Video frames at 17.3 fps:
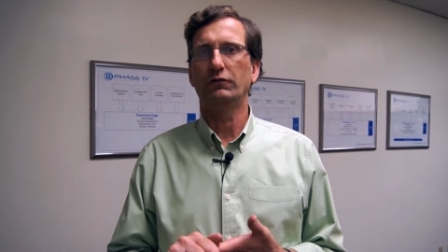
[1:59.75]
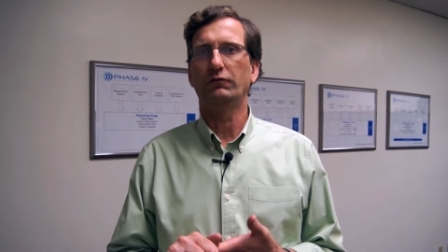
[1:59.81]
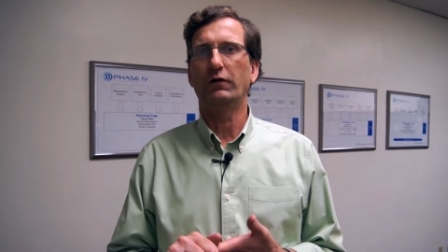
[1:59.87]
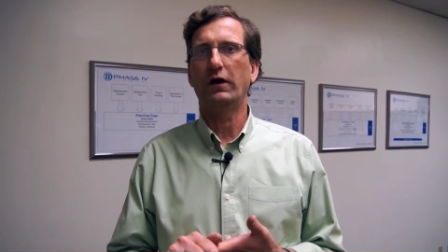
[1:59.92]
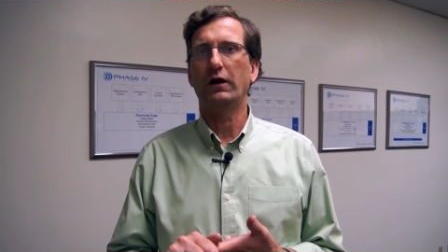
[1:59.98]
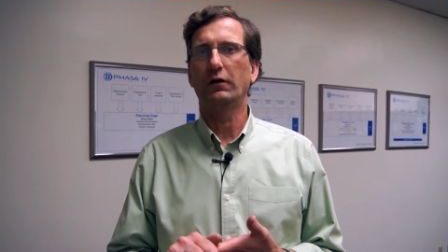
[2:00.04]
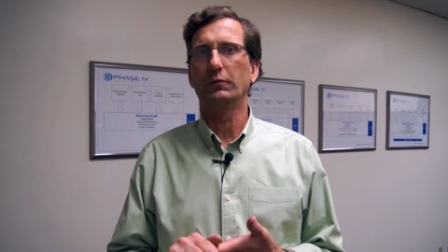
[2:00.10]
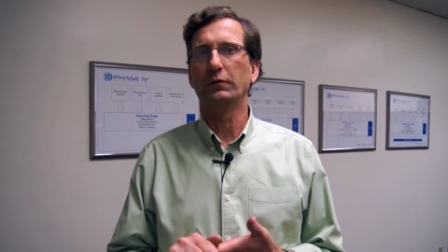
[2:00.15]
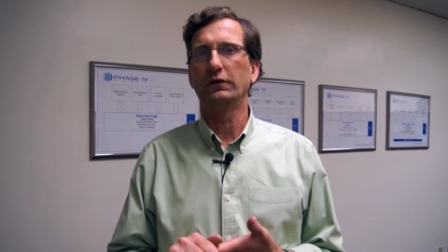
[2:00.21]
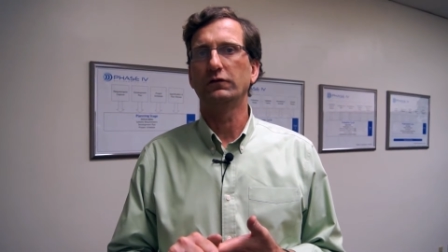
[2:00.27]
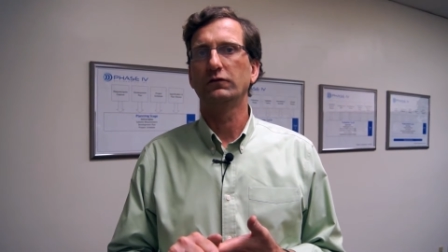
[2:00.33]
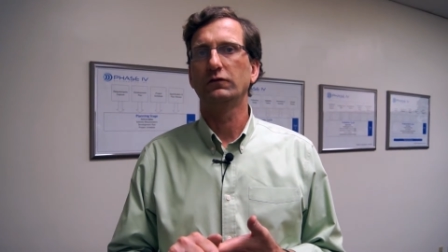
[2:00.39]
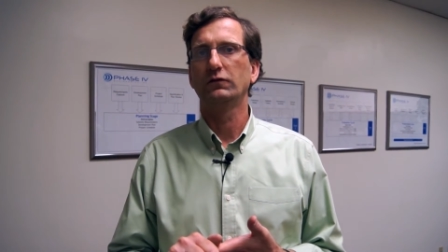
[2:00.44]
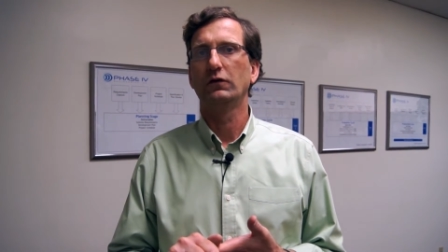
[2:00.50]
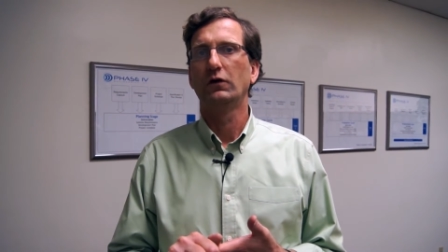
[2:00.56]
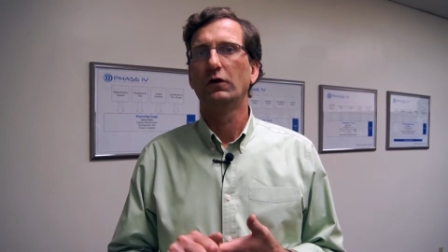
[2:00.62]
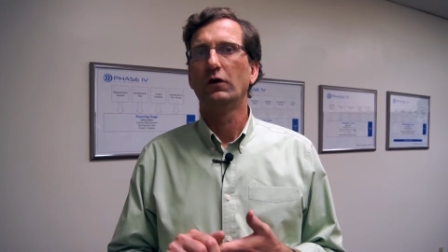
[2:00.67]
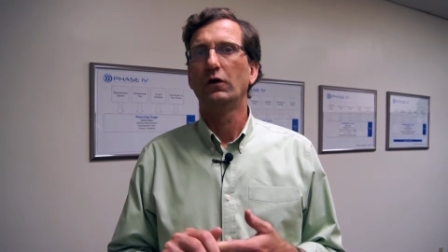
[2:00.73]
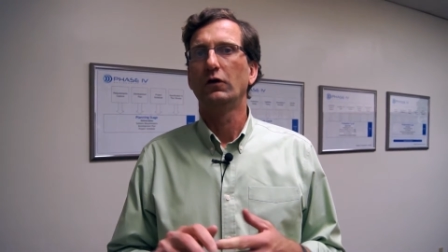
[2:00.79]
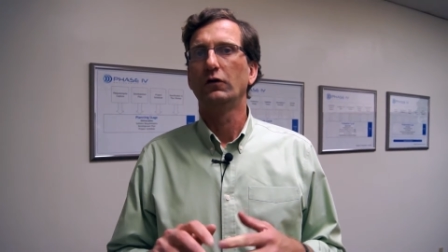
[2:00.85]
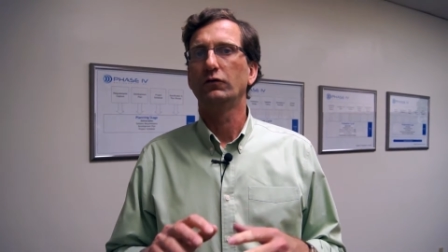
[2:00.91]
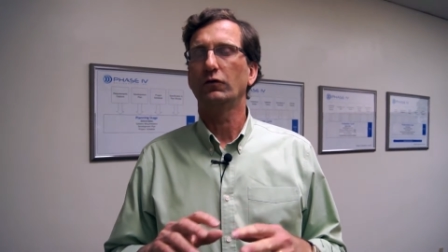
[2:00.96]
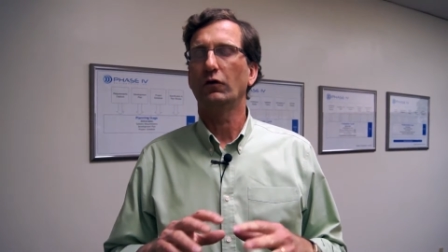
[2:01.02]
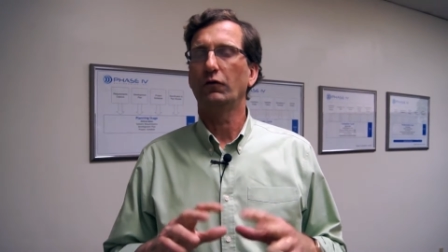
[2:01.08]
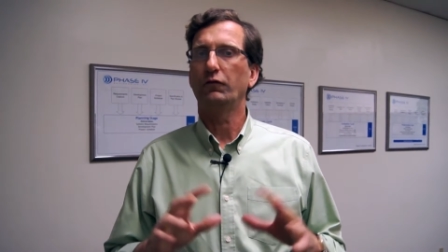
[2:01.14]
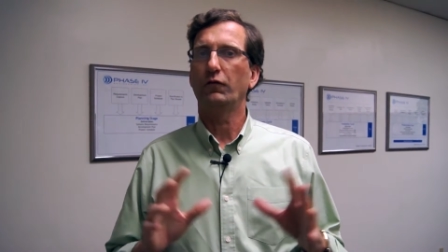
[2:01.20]
environments.
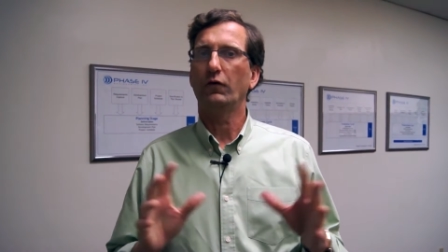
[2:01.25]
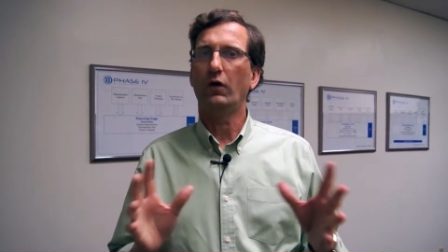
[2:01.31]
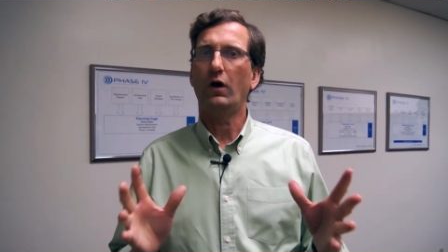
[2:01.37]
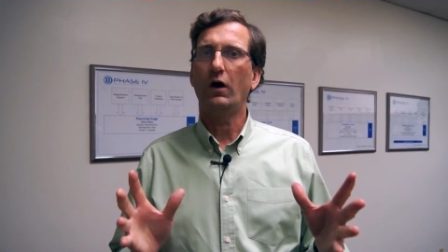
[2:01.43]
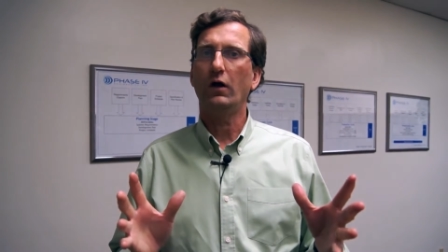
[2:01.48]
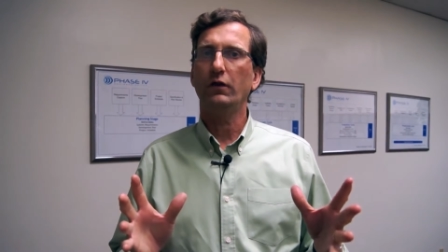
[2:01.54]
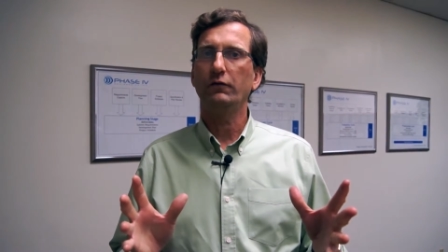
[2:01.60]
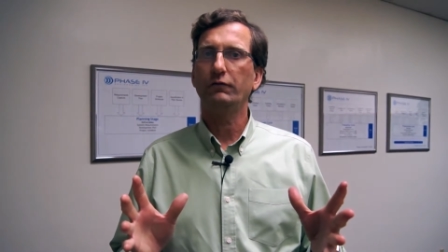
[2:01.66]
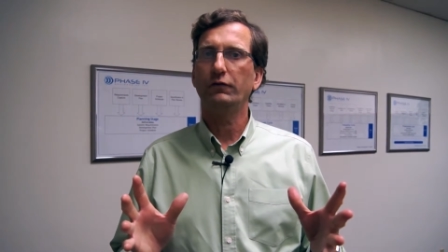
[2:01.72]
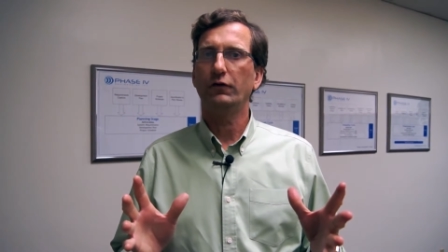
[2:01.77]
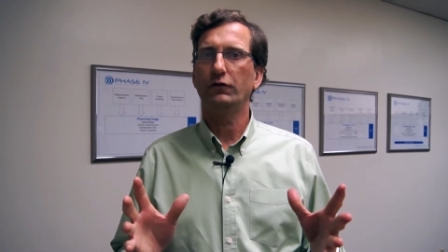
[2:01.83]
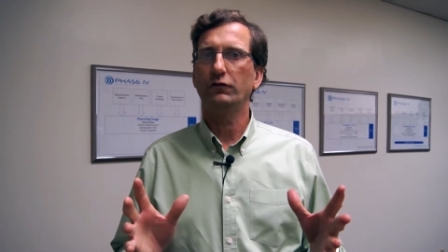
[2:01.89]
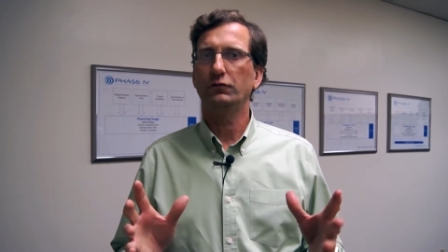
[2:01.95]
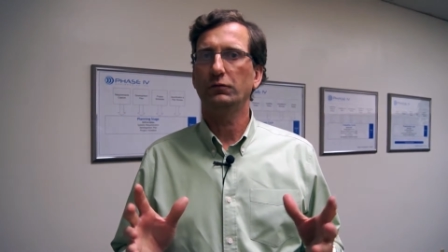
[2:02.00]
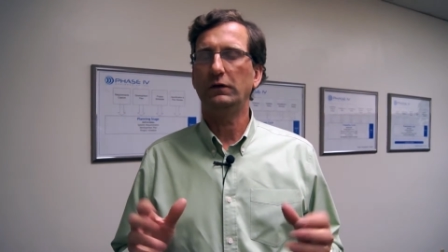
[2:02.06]
So for all of those